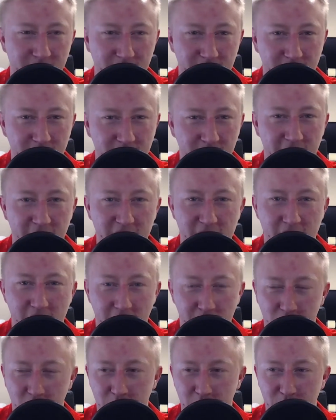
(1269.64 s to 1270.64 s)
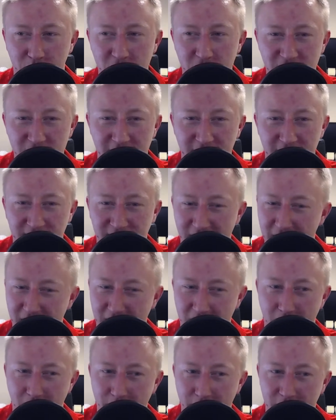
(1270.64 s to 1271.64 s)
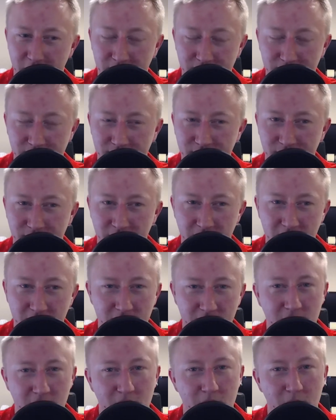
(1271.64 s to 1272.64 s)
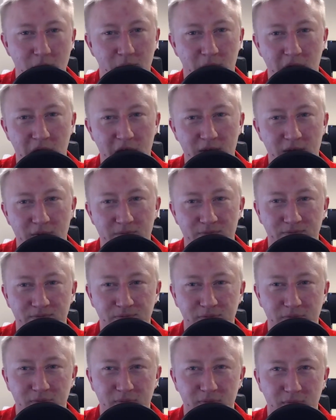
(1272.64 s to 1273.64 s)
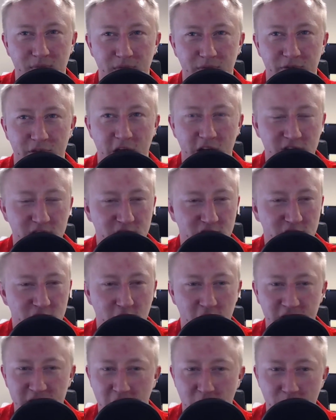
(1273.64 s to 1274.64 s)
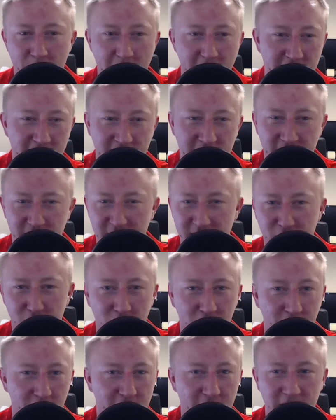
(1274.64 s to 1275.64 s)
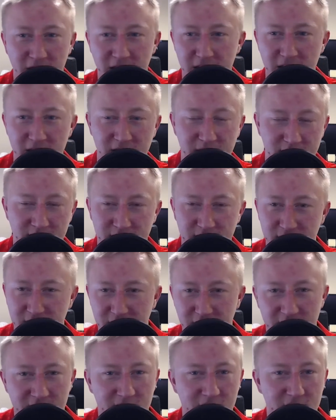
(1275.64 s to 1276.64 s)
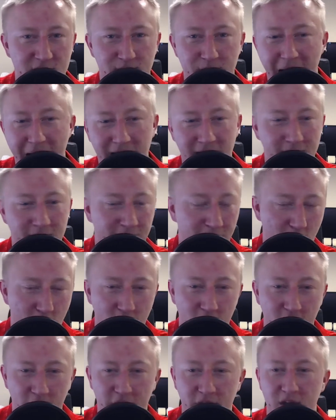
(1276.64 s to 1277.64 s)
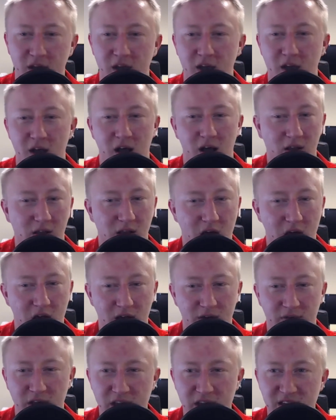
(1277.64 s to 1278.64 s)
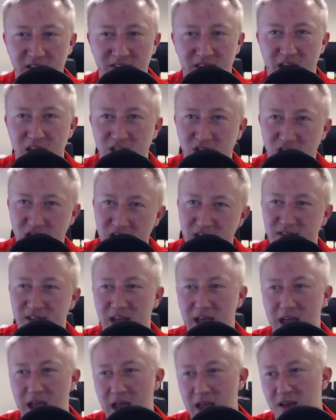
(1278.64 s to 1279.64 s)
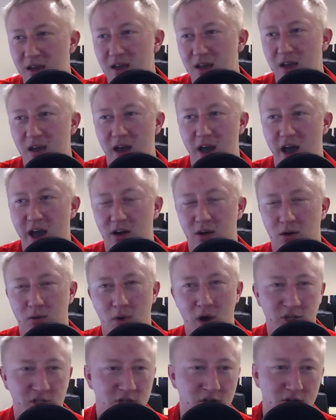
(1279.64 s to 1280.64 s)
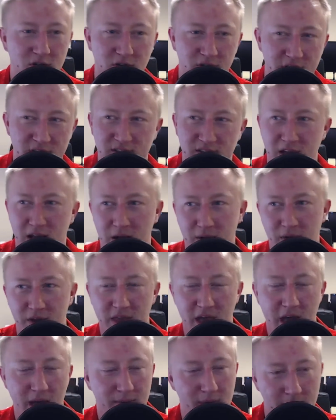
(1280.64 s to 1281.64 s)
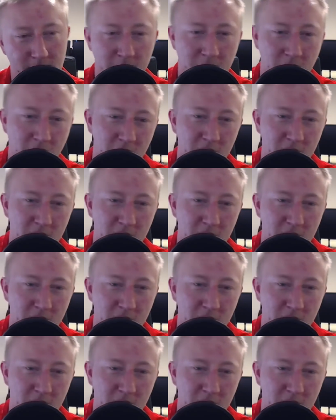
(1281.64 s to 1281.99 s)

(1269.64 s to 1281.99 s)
Clay Dog will appreciate that comment. But that just shows how petty this whole thing is. It's just back and forth. A lot of he say, she say, I don't want you to do this, I don't want that, blah, blah, blah.